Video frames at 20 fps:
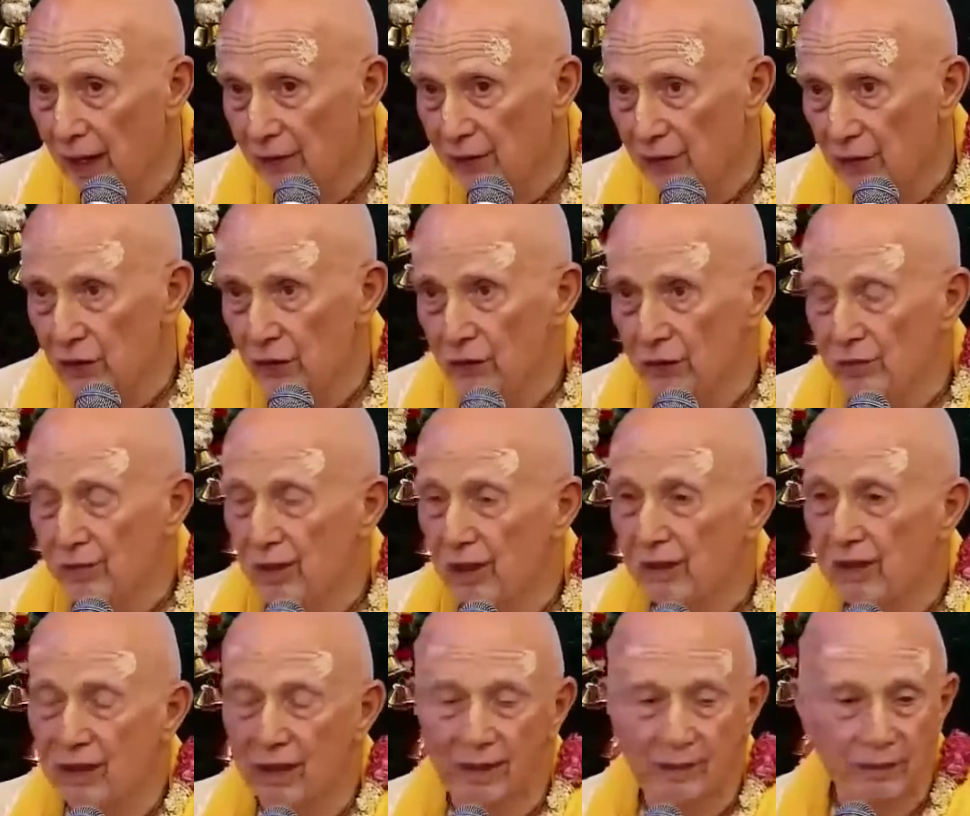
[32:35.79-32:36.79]
I should use
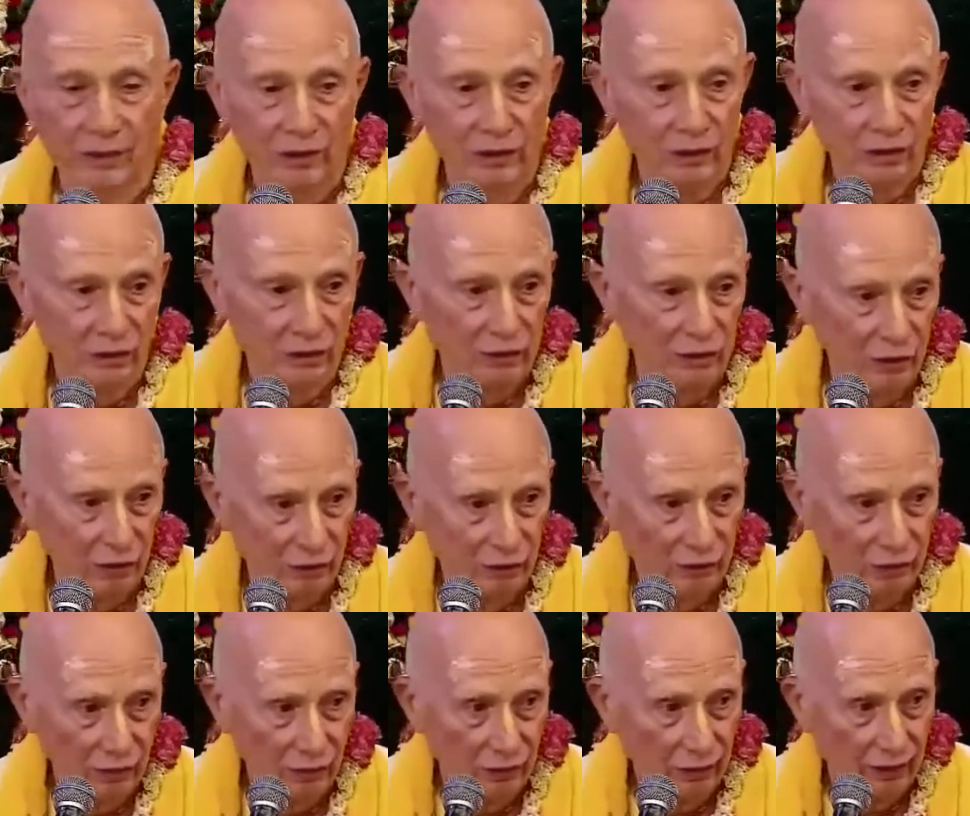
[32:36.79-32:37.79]
my time just to
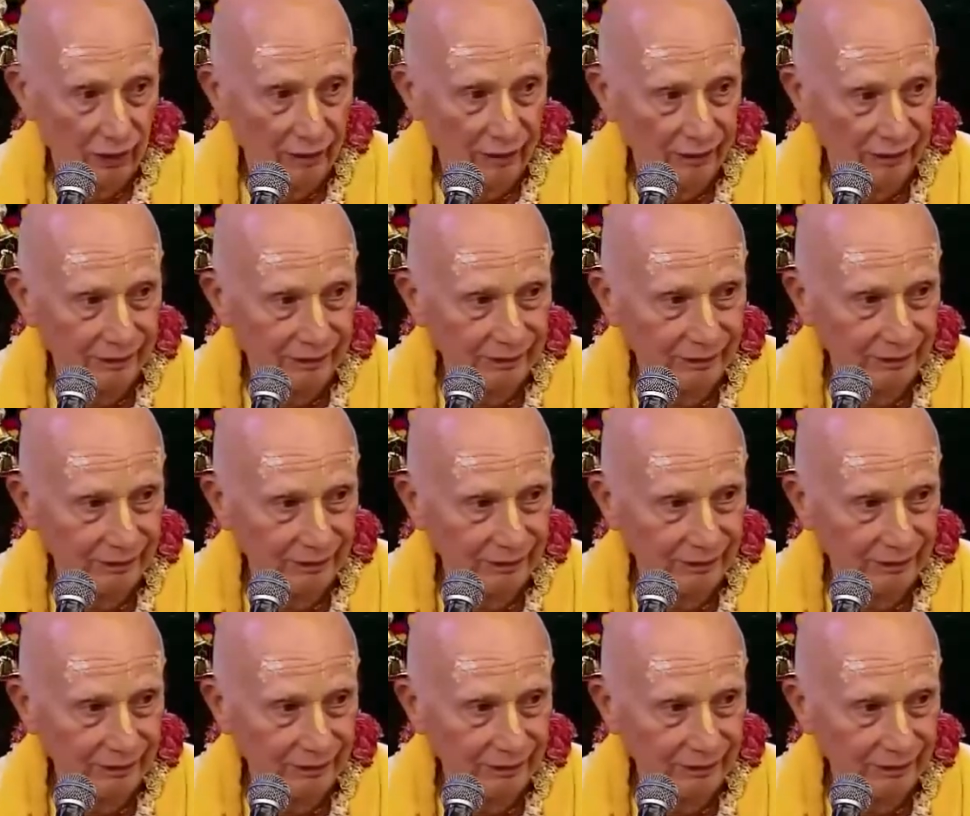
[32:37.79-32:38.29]
serve the Lord.